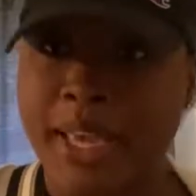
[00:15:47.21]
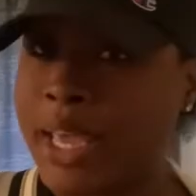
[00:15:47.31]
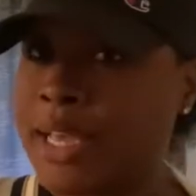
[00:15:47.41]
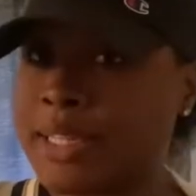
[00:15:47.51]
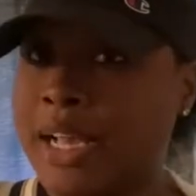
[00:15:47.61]

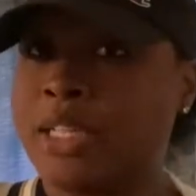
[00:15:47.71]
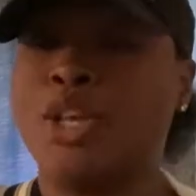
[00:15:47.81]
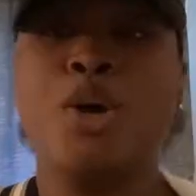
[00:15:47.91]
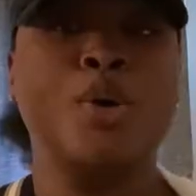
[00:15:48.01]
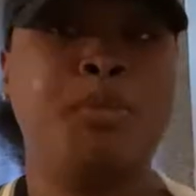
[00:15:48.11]
AKA slides,
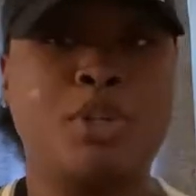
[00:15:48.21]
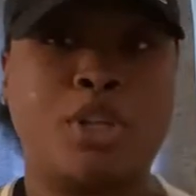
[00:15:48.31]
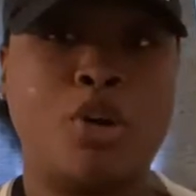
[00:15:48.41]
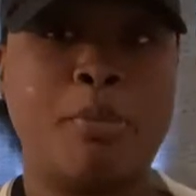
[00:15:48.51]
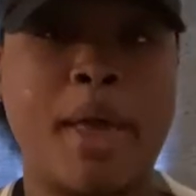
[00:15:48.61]
which
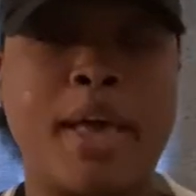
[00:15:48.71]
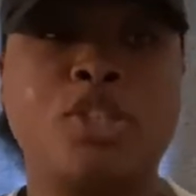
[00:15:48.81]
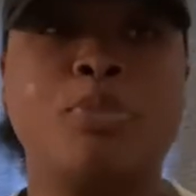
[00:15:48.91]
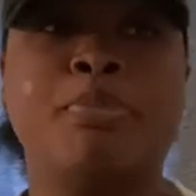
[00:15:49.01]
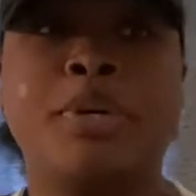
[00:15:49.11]
don't
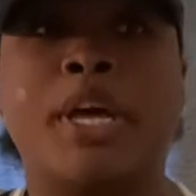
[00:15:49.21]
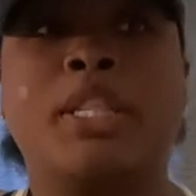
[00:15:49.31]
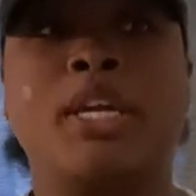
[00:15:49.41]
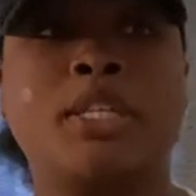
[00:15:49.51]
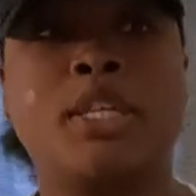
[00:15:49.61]
match. But at
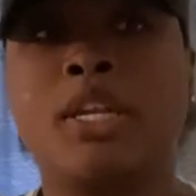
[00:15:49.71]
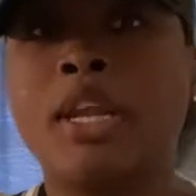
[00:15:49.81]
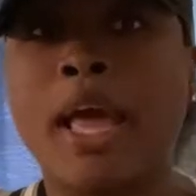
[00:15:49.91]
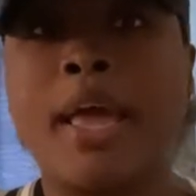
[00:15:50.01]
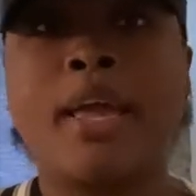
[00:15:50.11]
the end of the
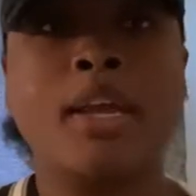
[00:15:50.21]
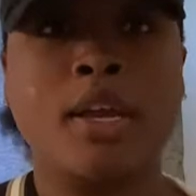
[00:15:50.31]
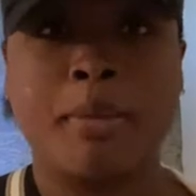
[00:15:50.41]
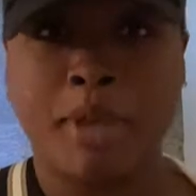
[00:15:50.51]
day, I'm